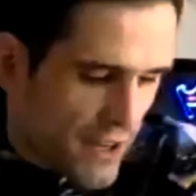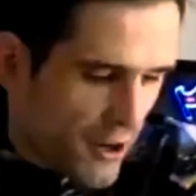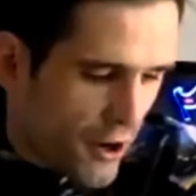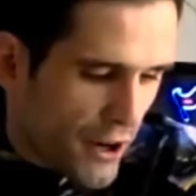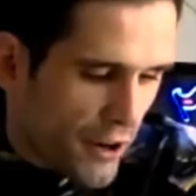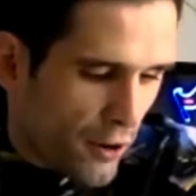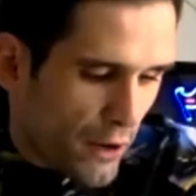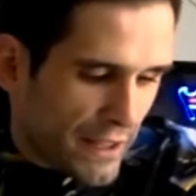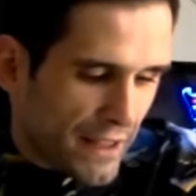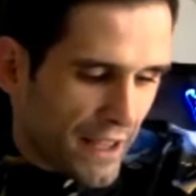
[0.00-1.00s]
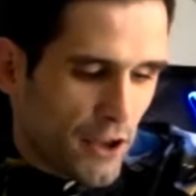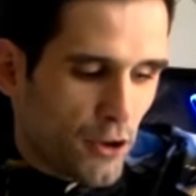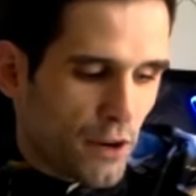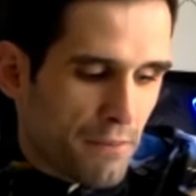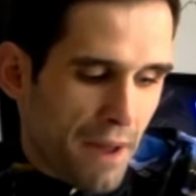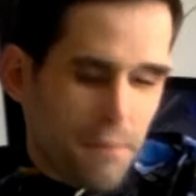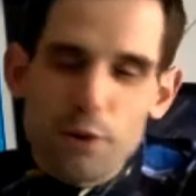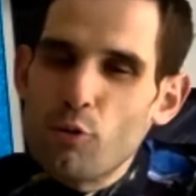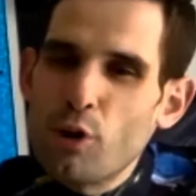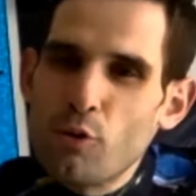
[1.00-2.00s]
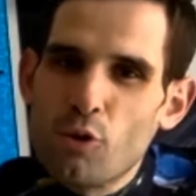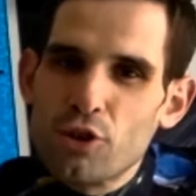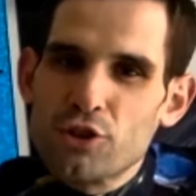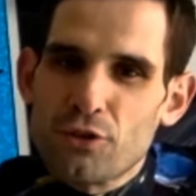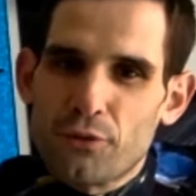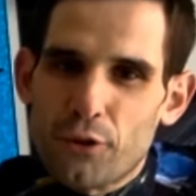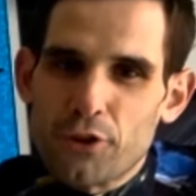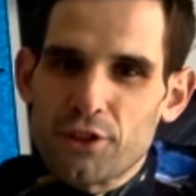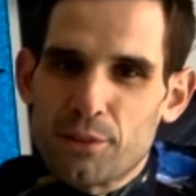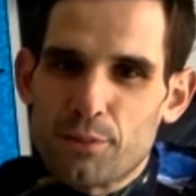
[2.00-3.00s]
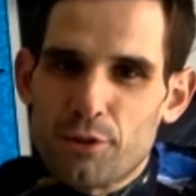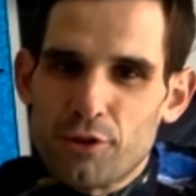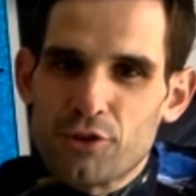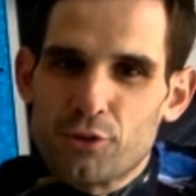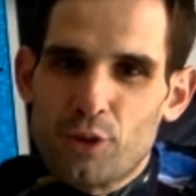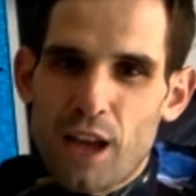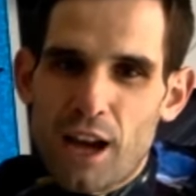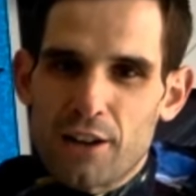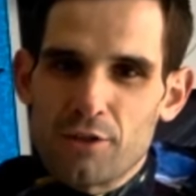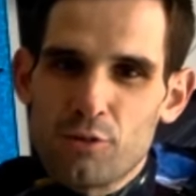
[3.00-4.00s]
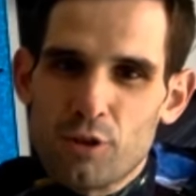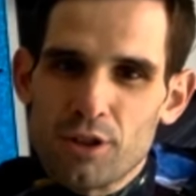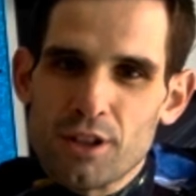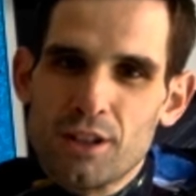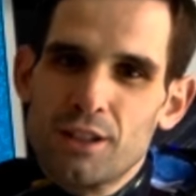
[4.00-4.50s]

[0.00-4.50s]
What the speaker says: no, I know. And you remember when was your first approach to the artwork?